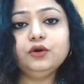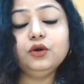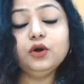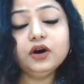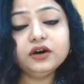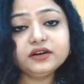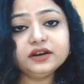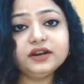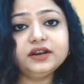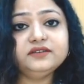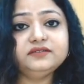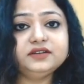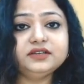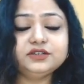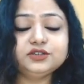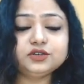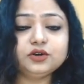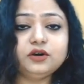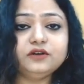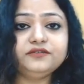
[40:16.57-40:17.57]
or
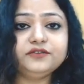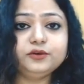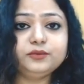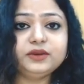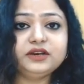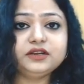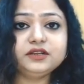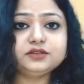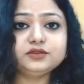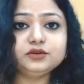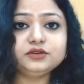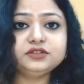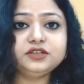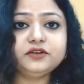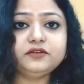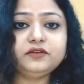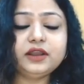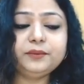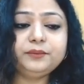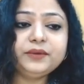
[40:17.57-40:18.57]
relevance of human resource
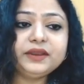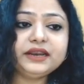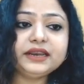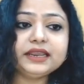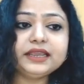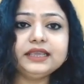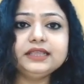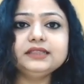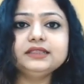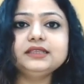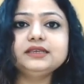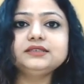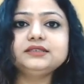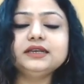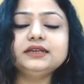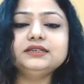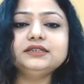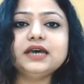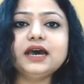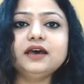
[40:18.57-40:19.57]
development in this
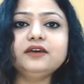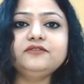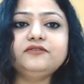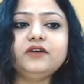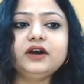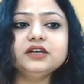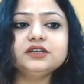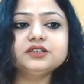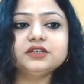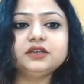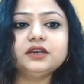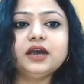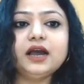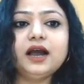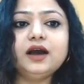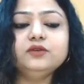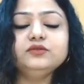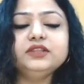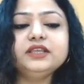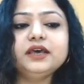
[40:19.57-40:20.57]
entire function,
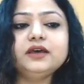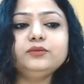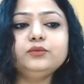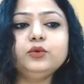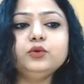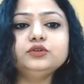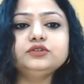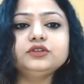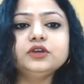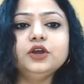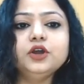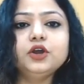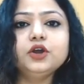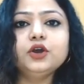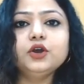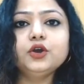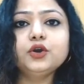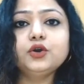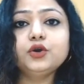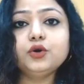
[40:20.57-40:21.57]
how they are both
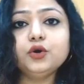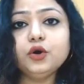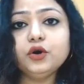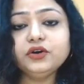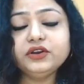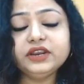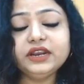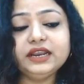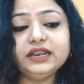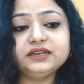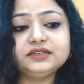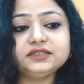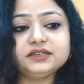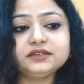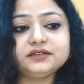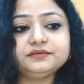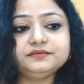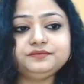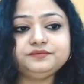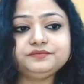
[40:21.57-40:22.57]
correlated.